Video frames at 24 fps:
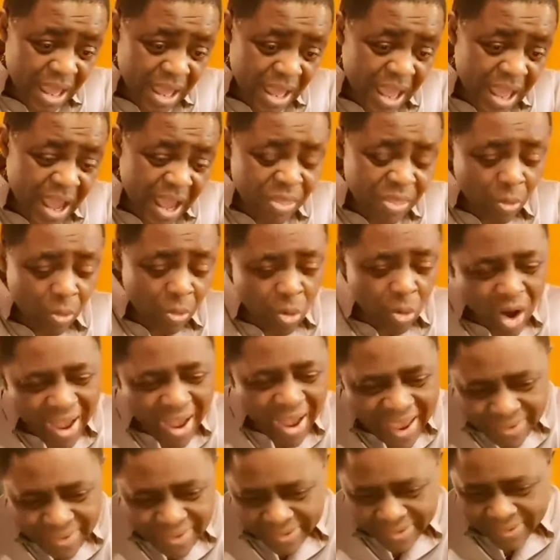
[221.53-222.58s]
The war
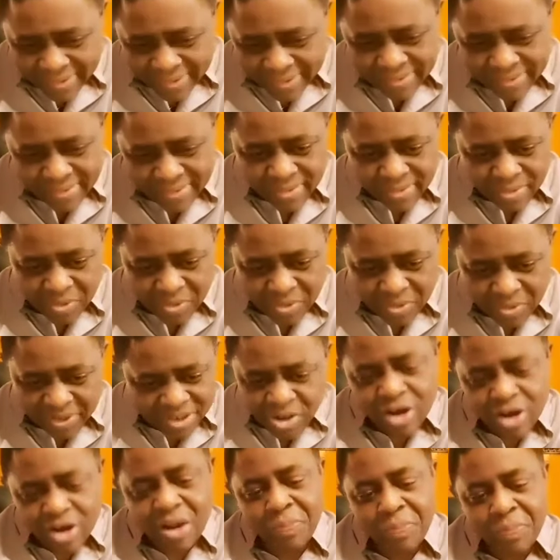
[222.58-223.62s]
ended. We did
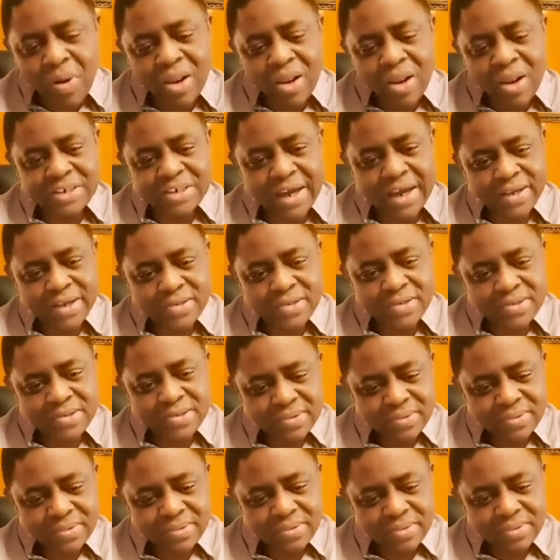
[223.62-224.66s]
not apologize.
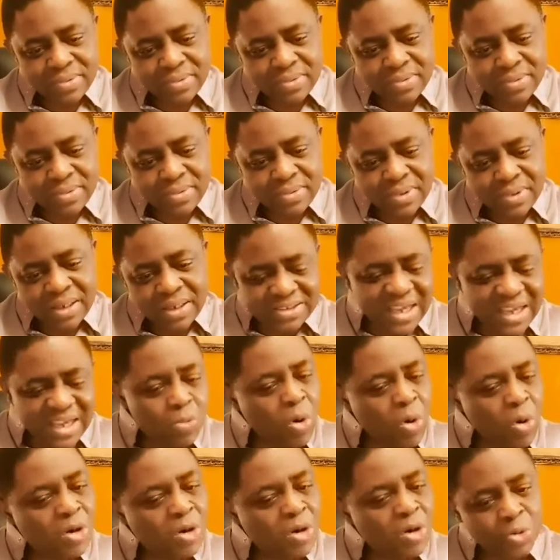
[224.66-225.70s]
Instead,
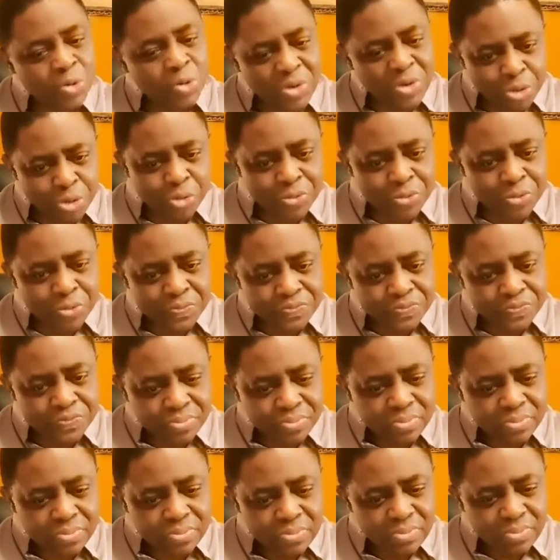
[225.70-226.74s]
what did we do?
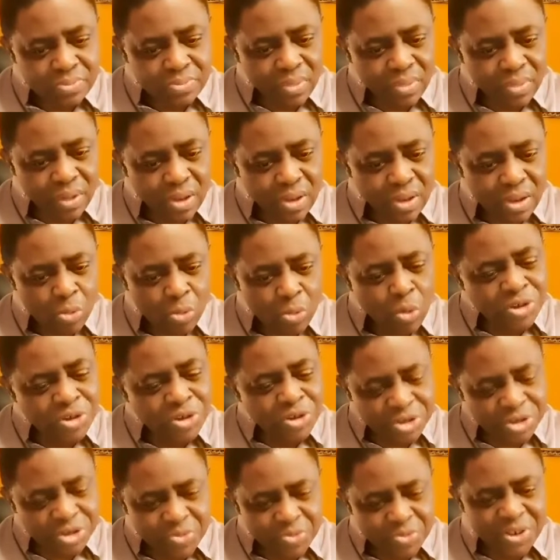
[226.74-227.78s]
What
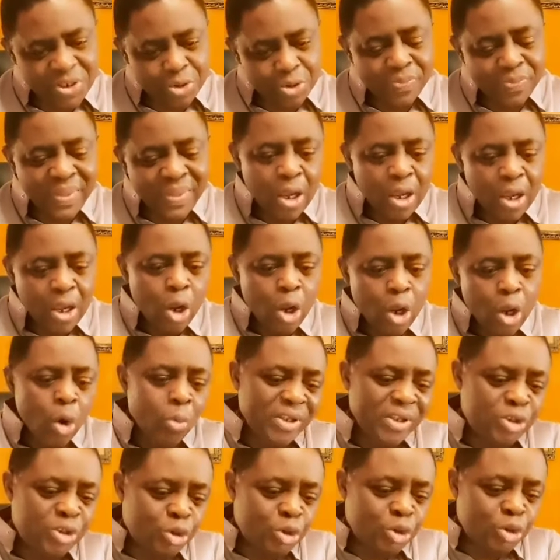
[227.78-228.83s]
did we do? We
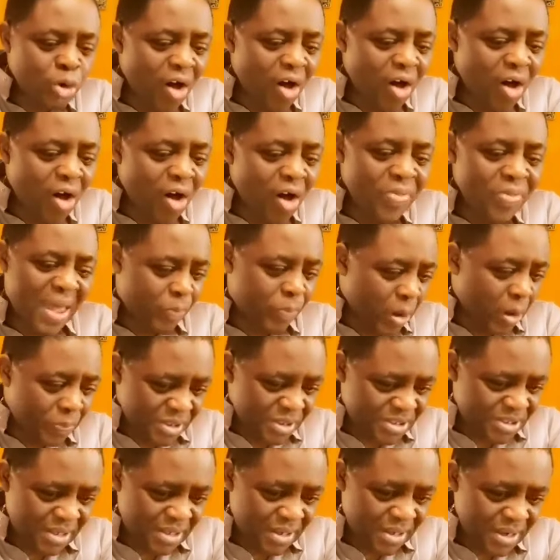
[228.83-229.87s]
took all their
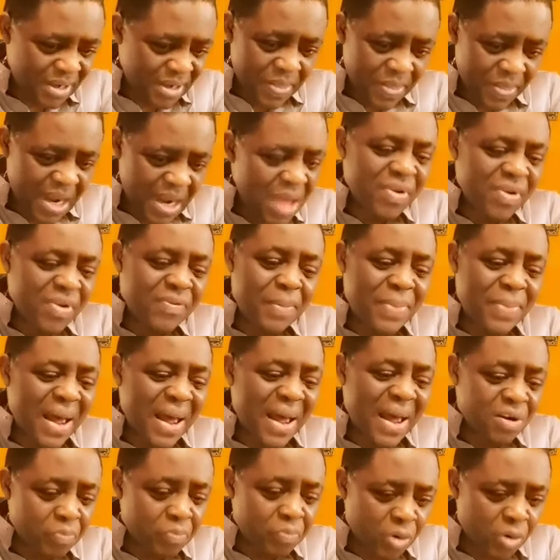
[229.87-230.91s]
property in the name of
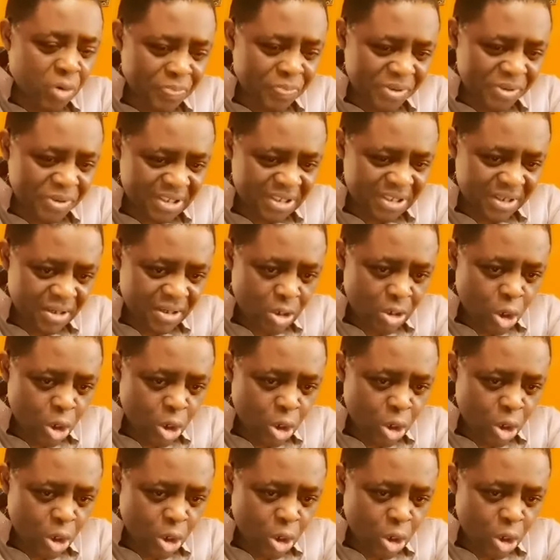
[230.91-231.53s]
abandoned property.